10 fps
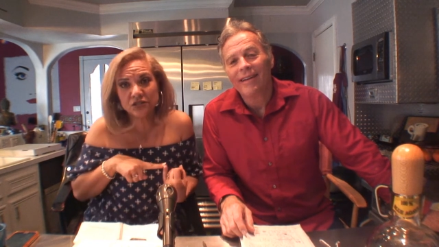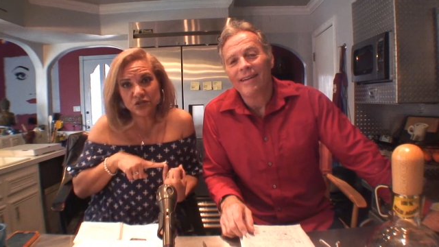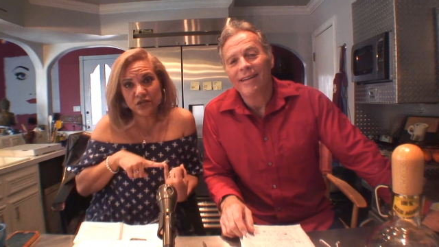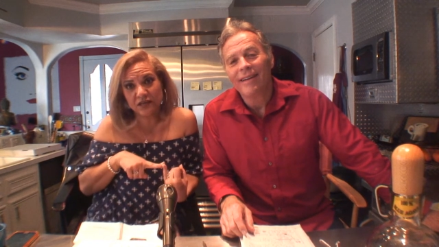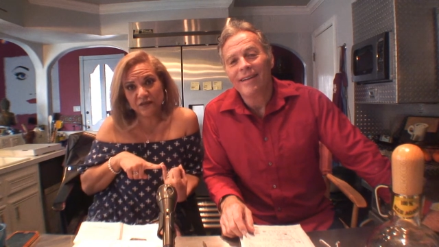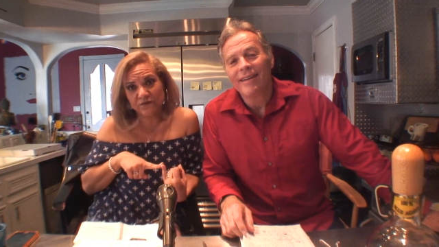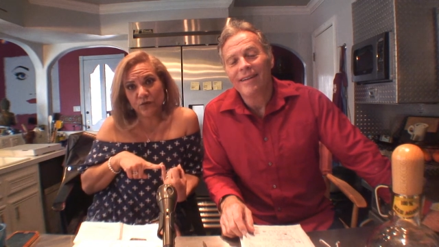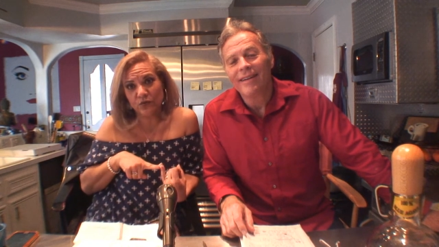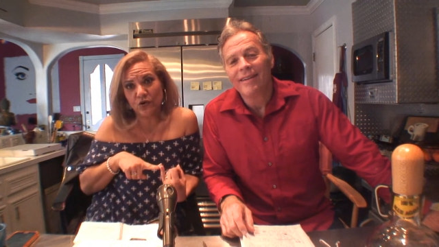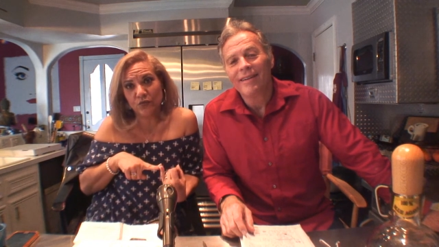Speaker 1: to get the
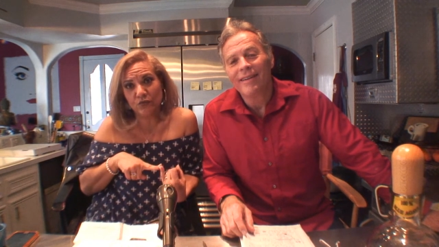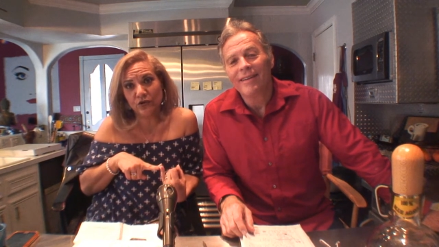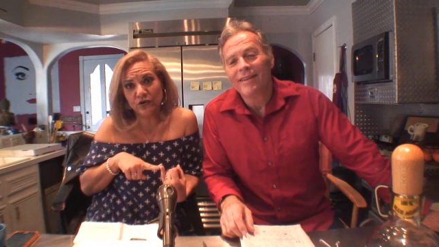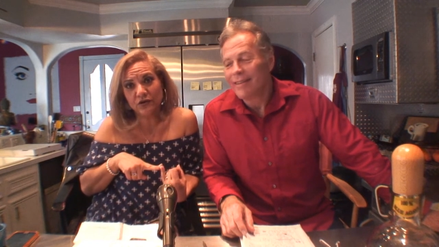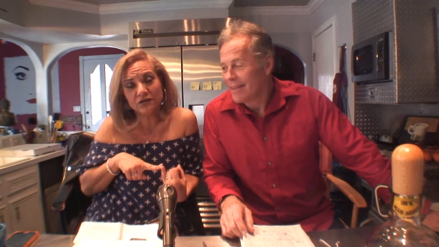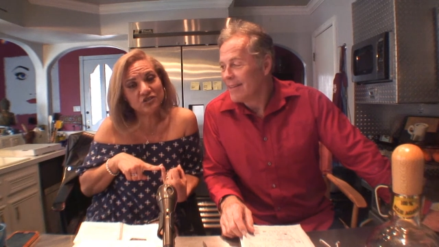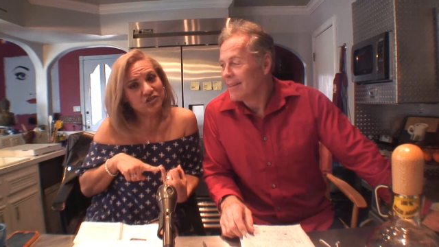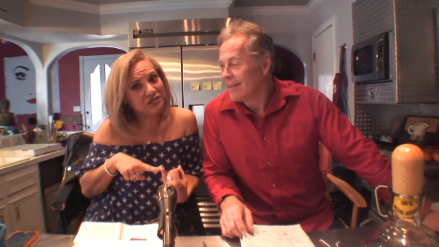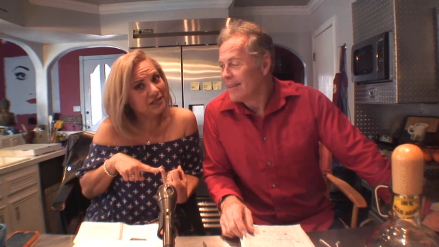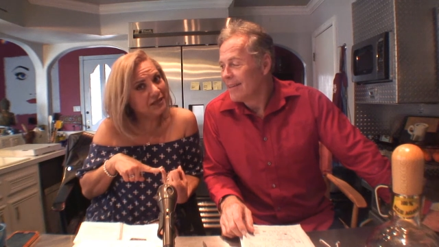phone number,
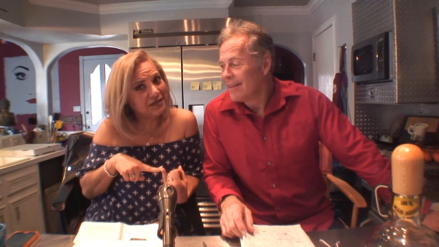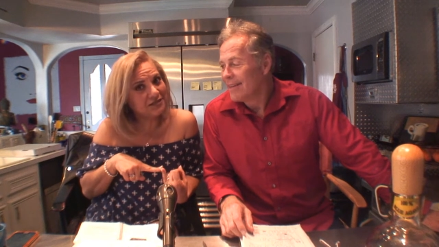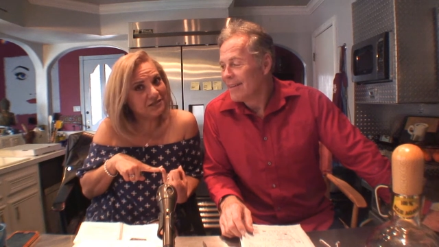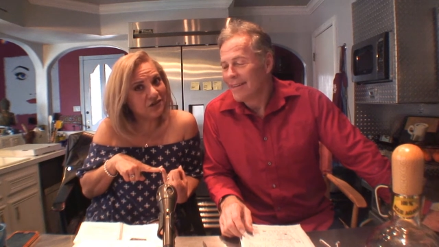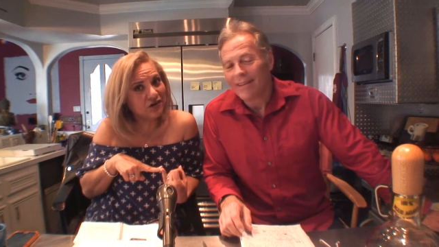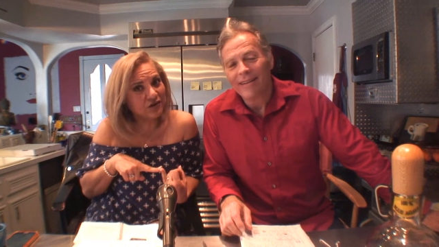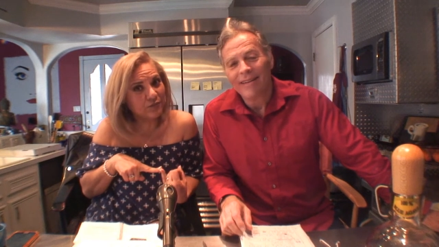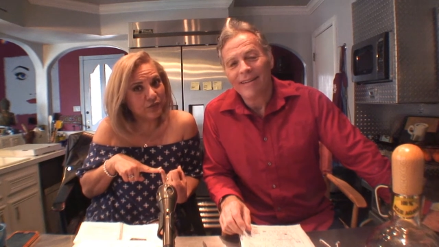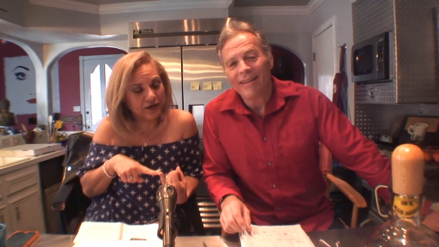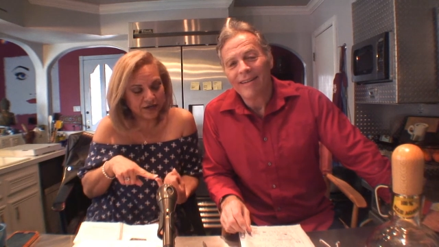just in case the dog
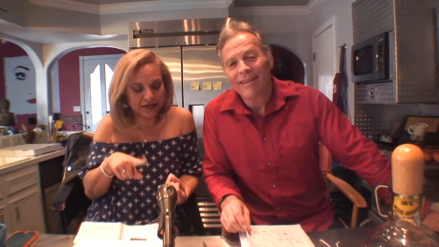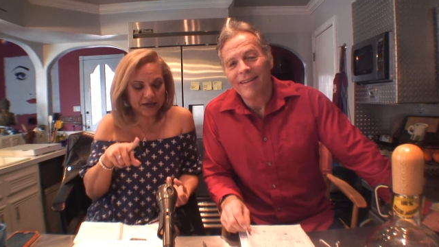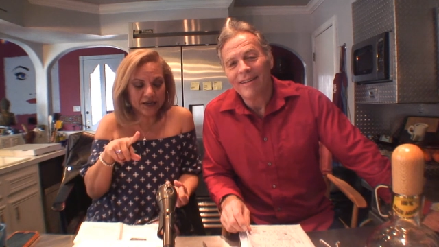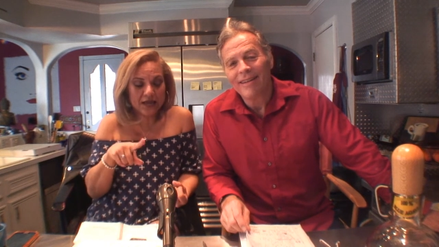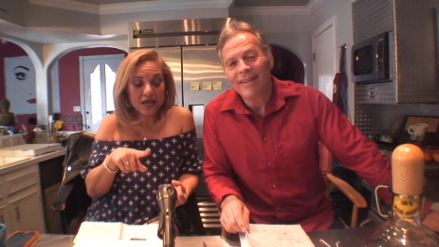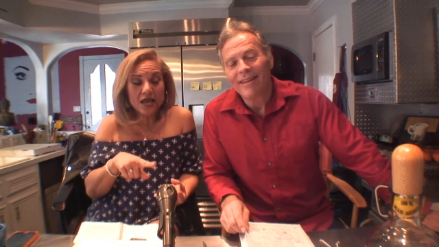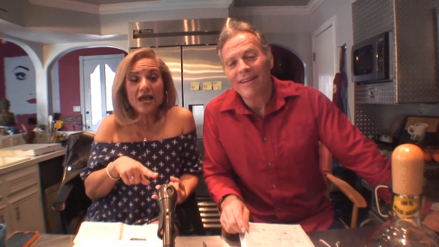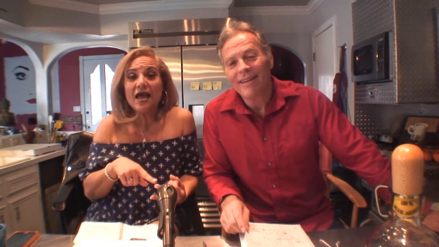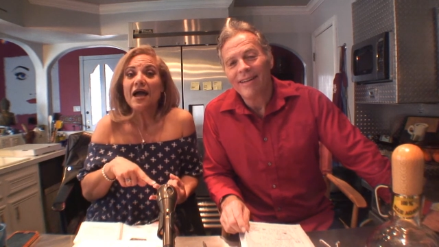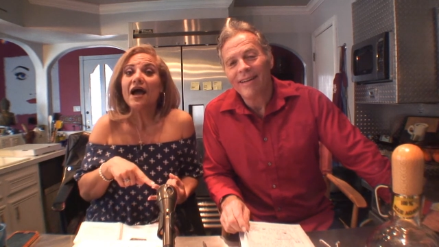get pregnant,
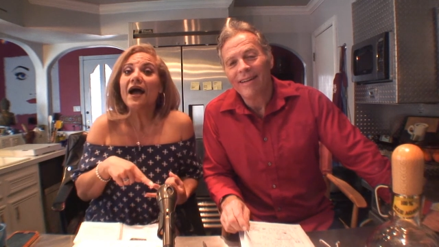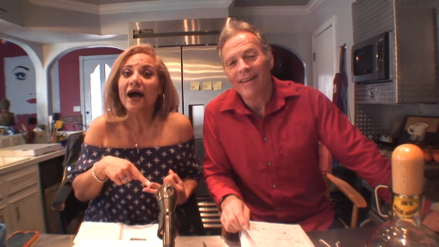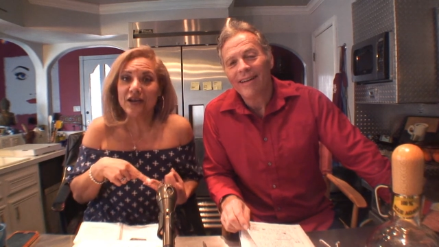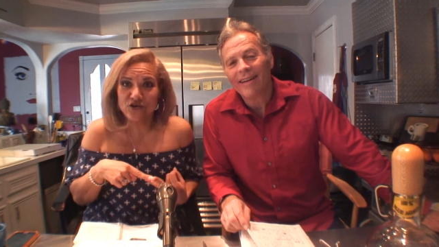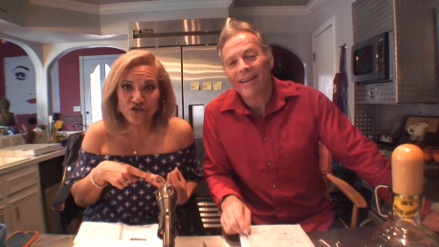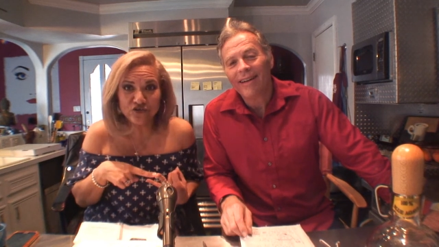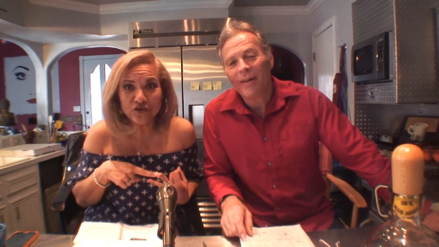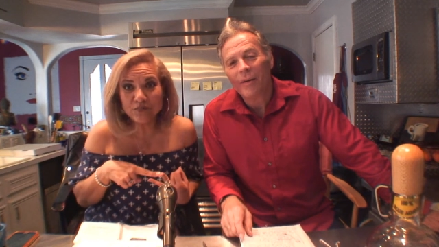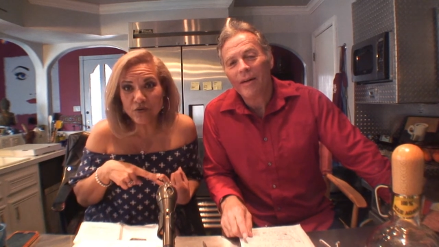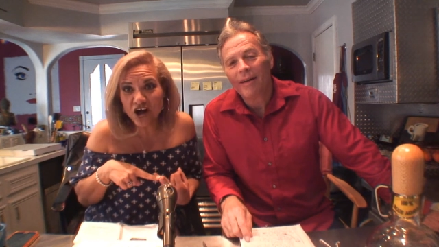another
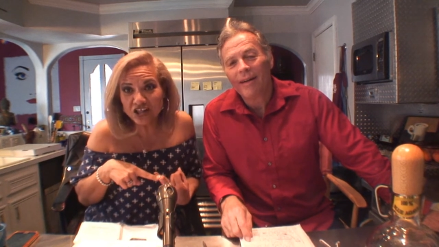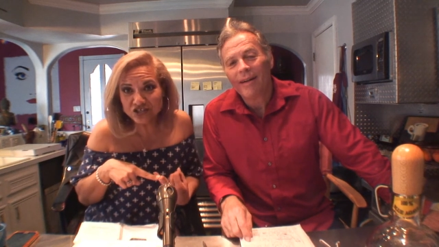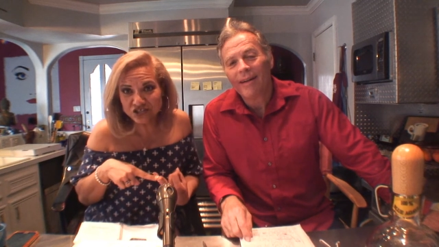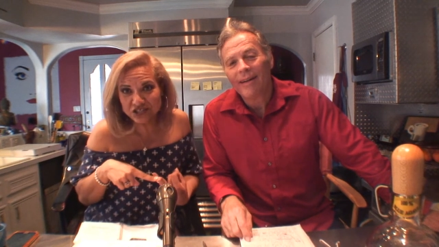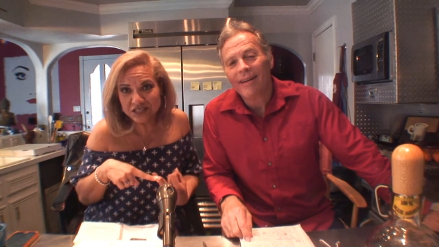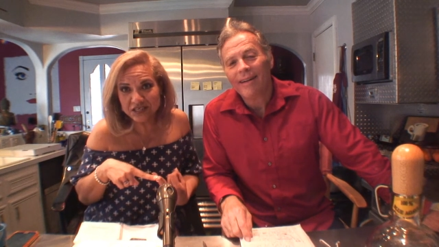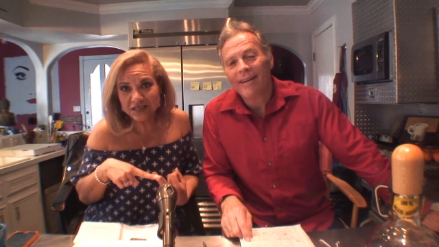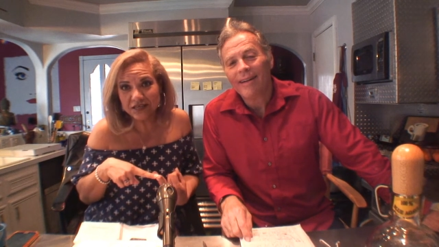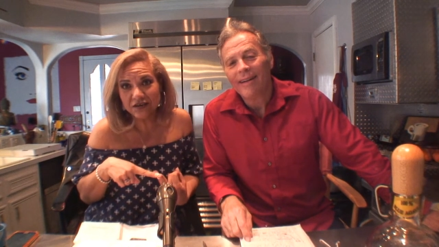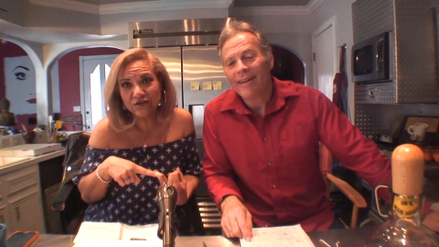
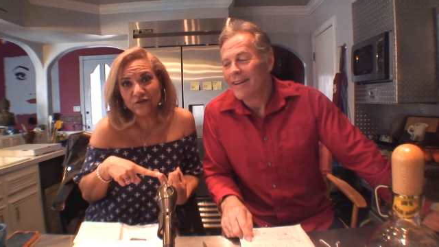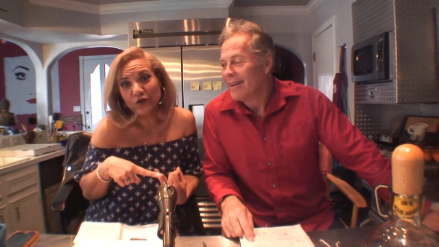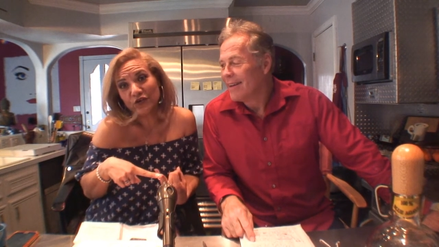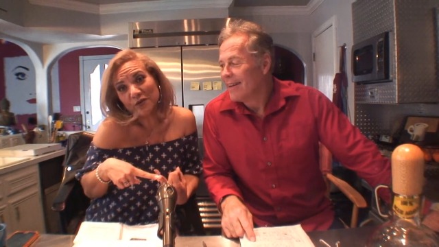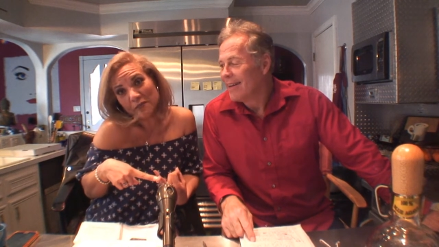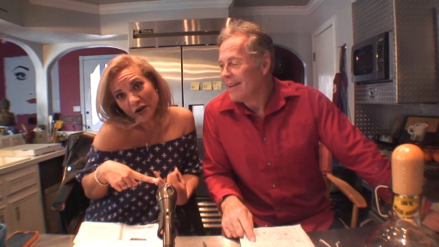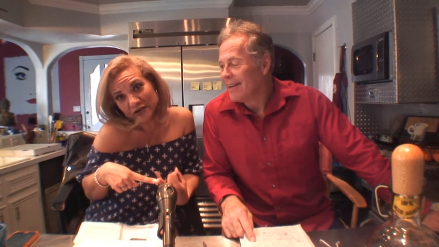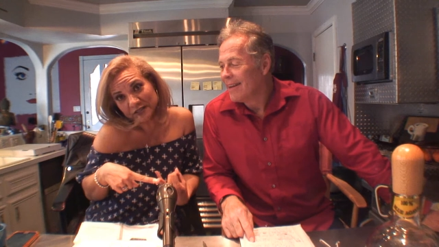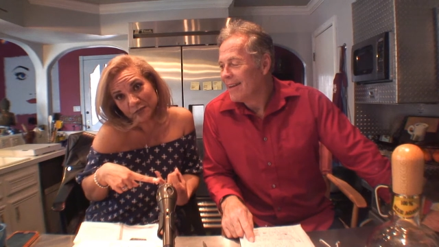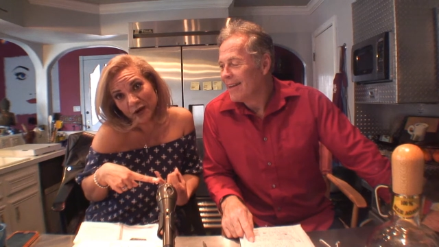apology for the
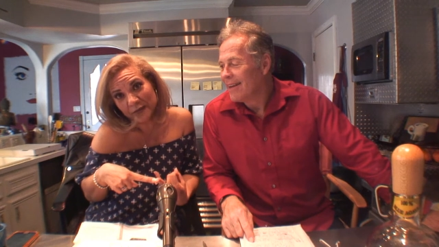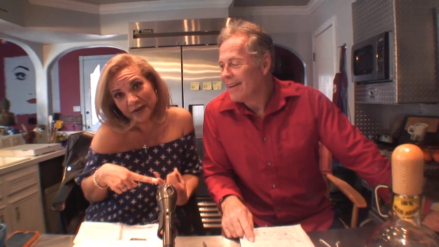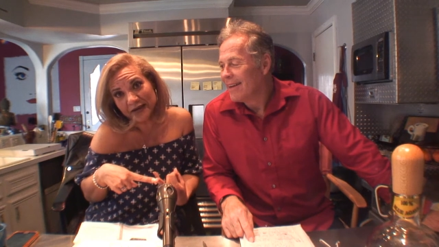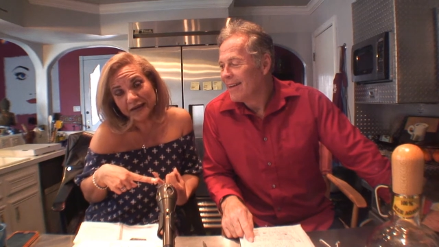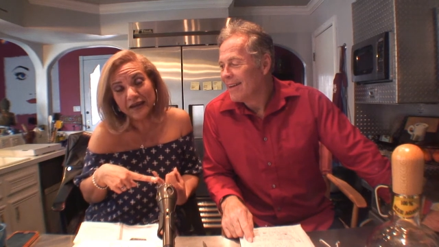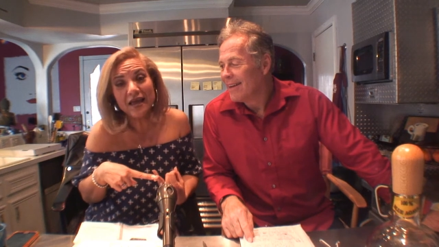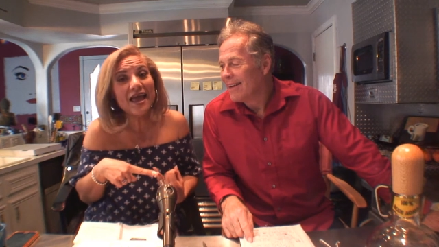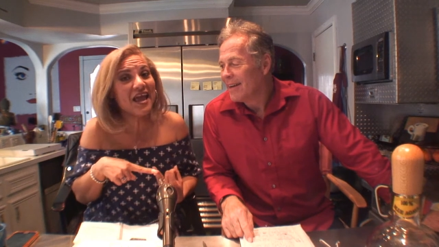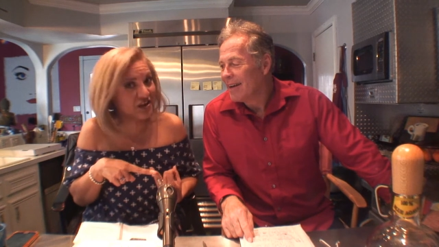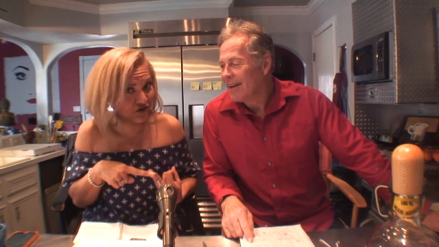embarrassed moment,
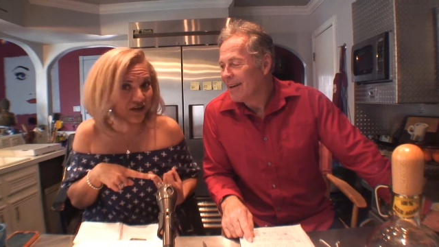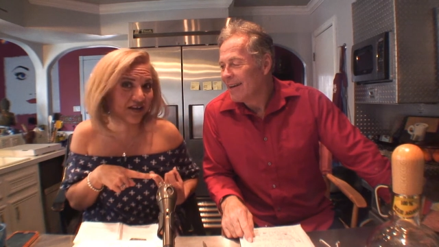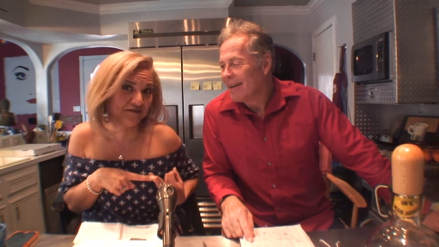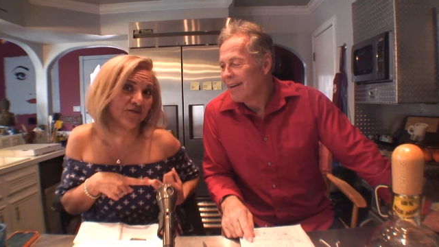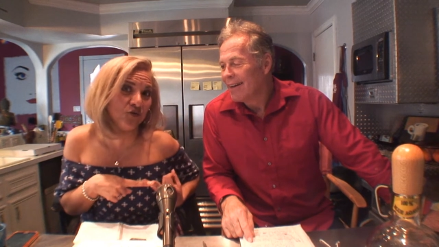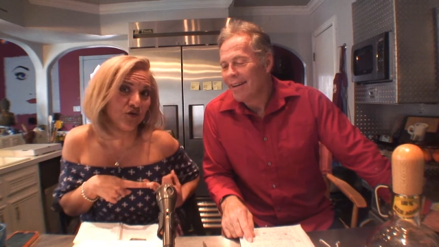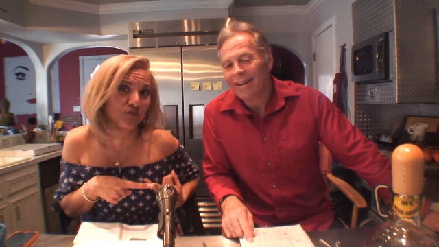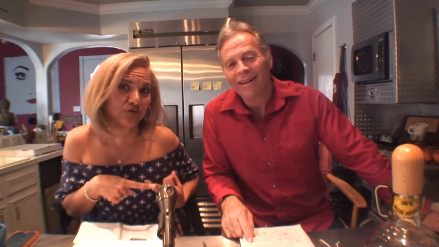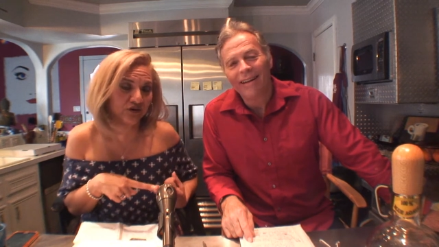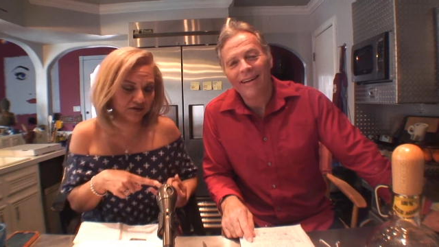and you get a phone
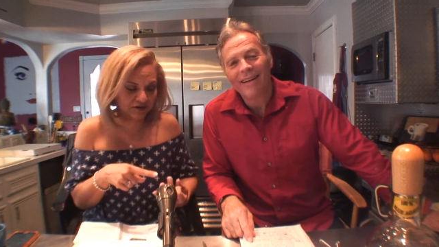number,